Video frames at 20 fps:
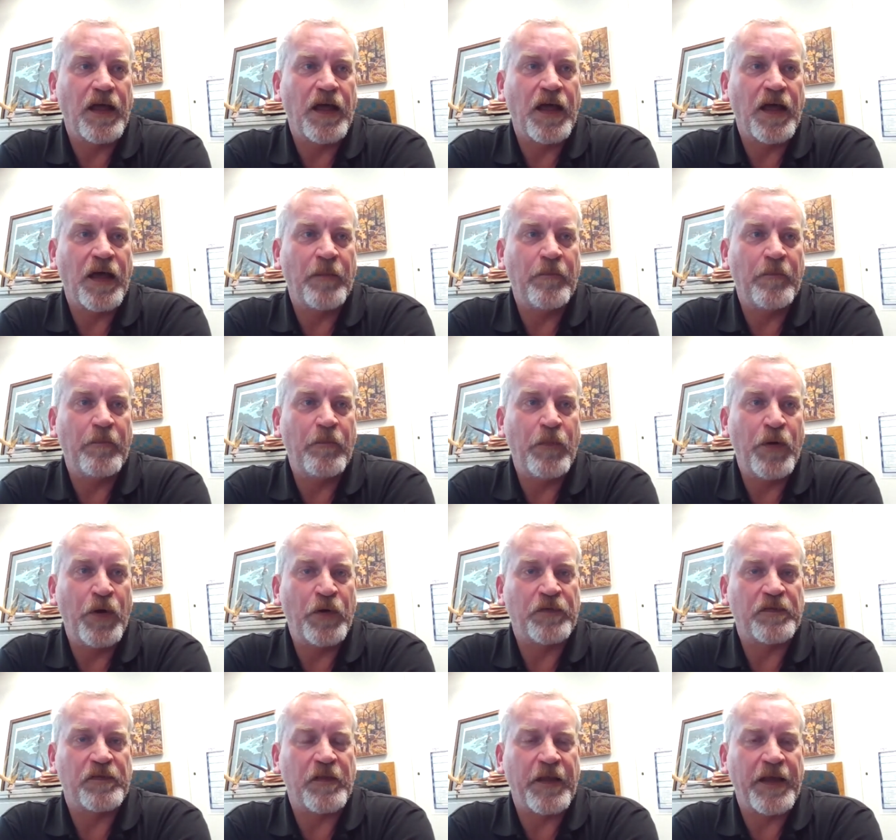
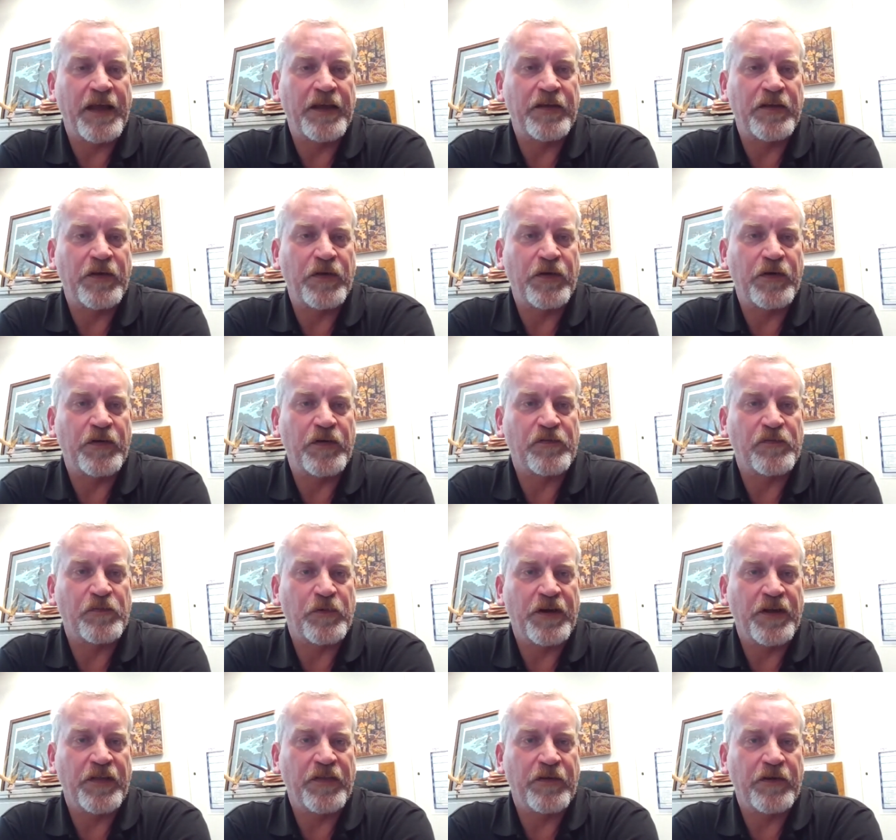Most landowners
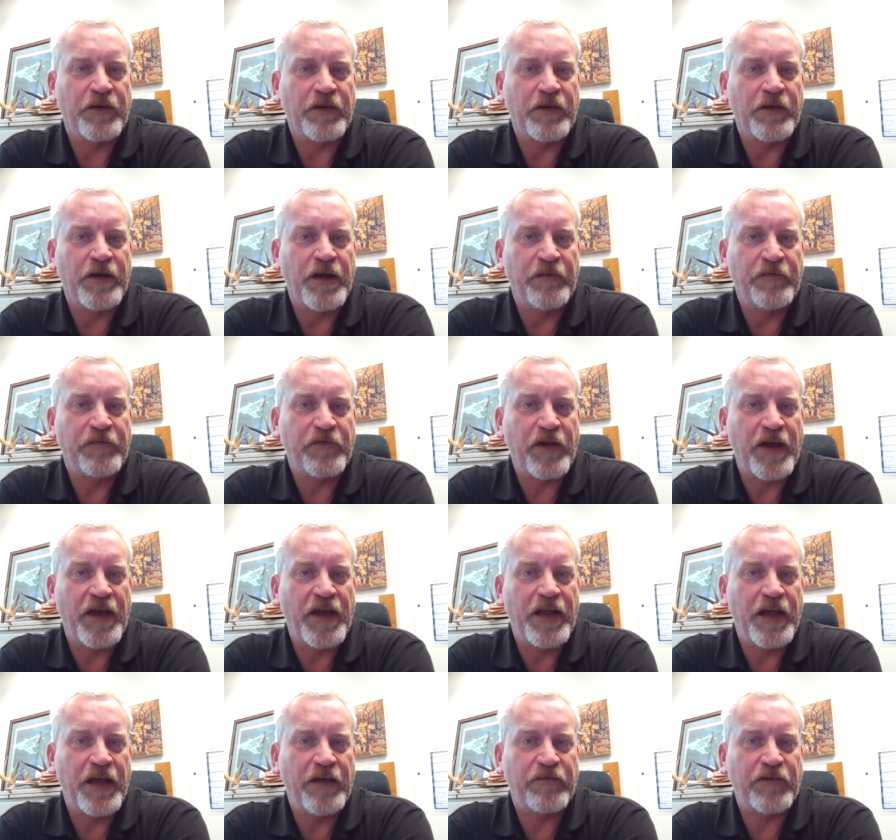were either
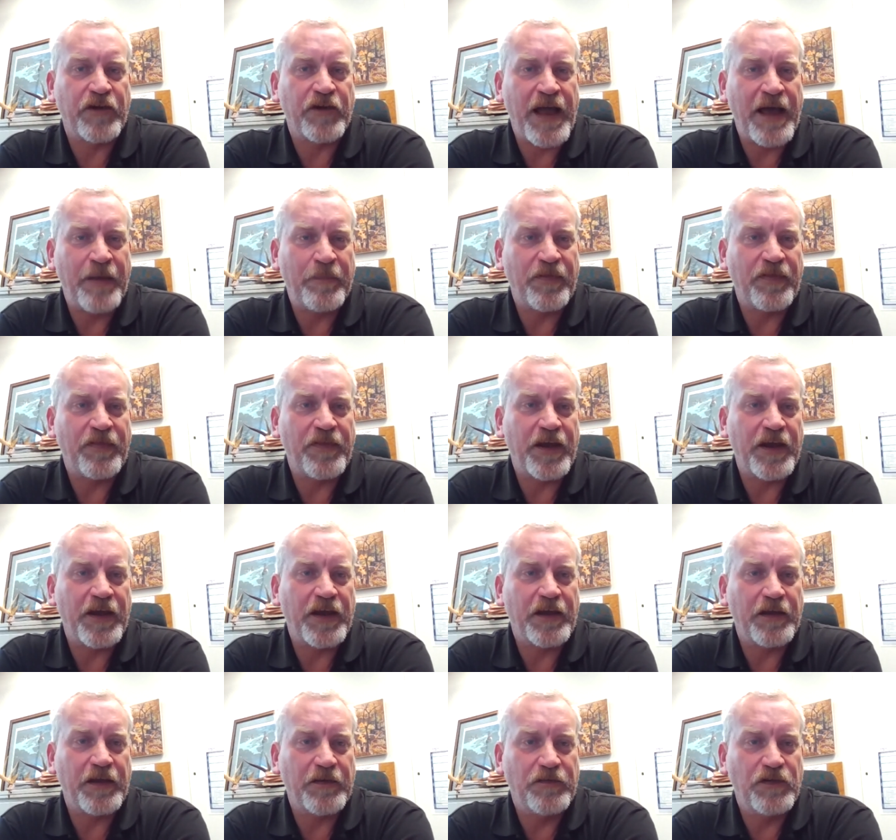afraid of or
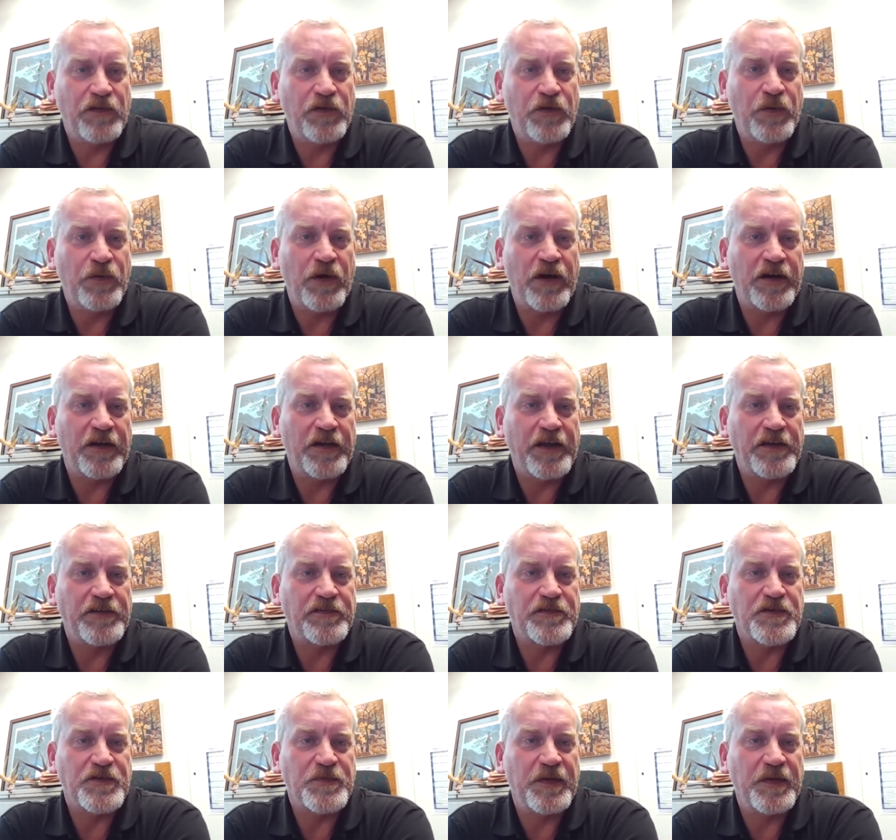apathetic to our
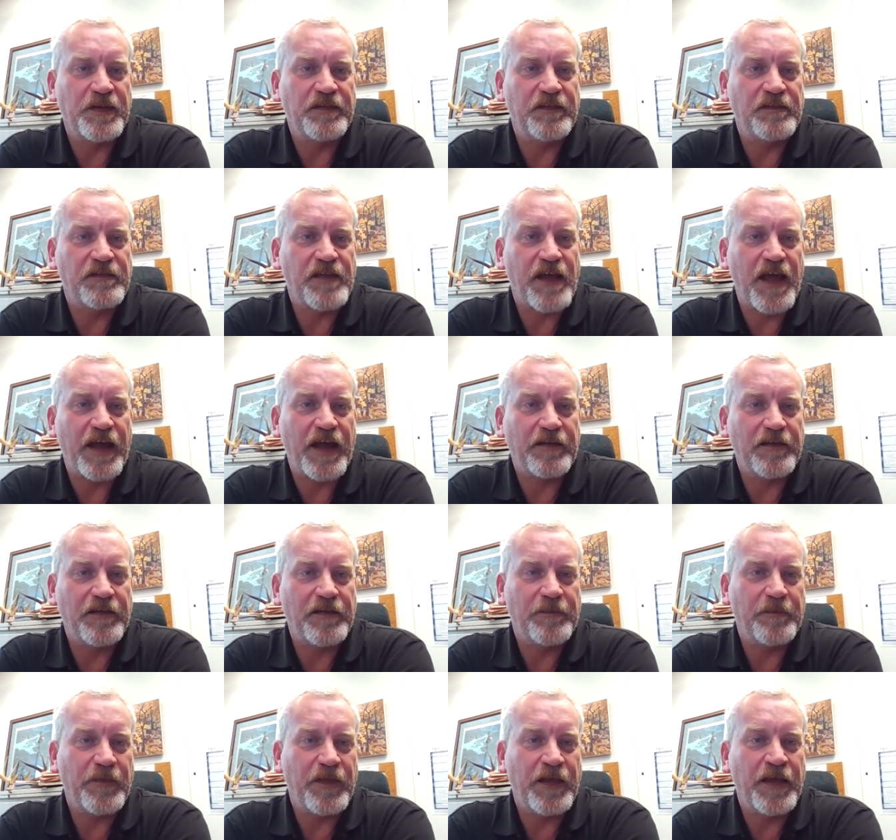Endangered Species Act
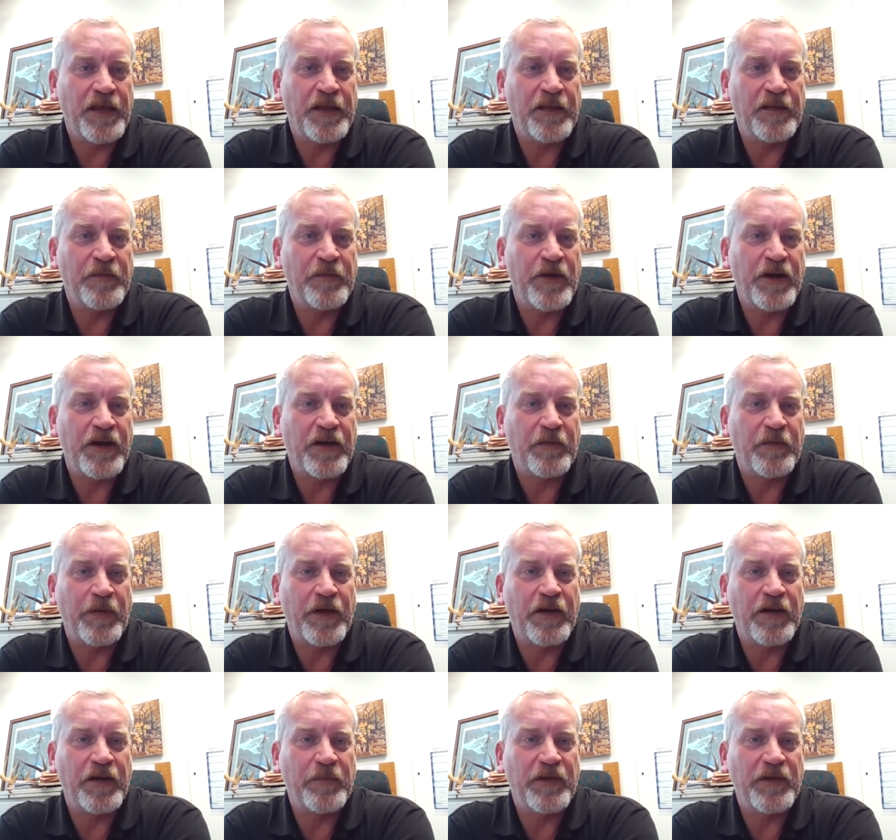and the American
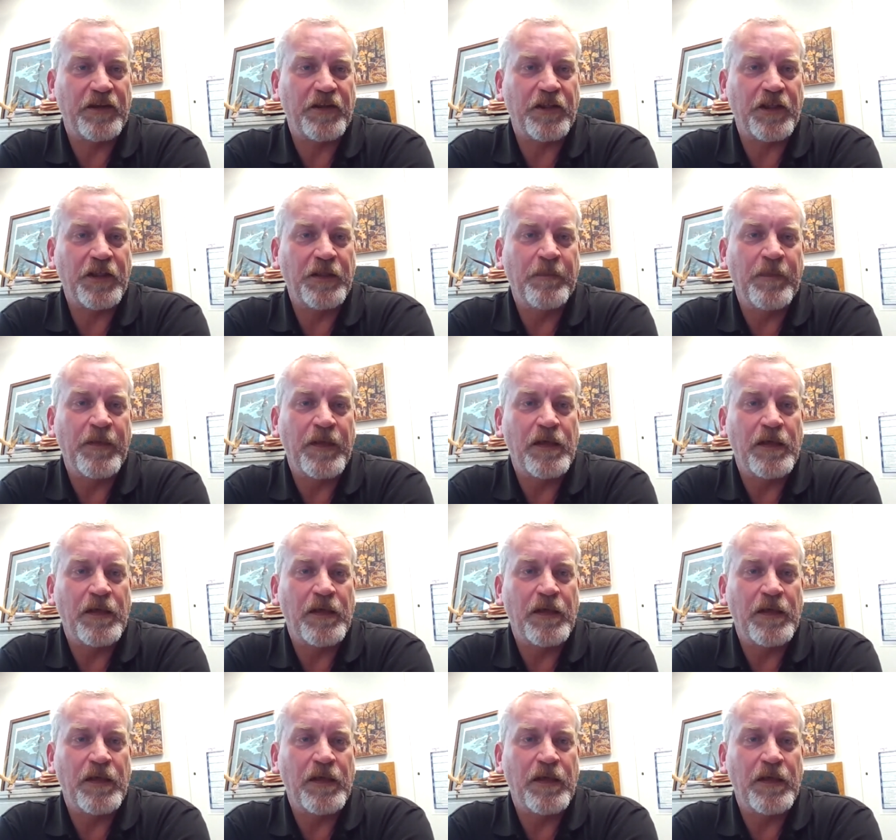burying beetle.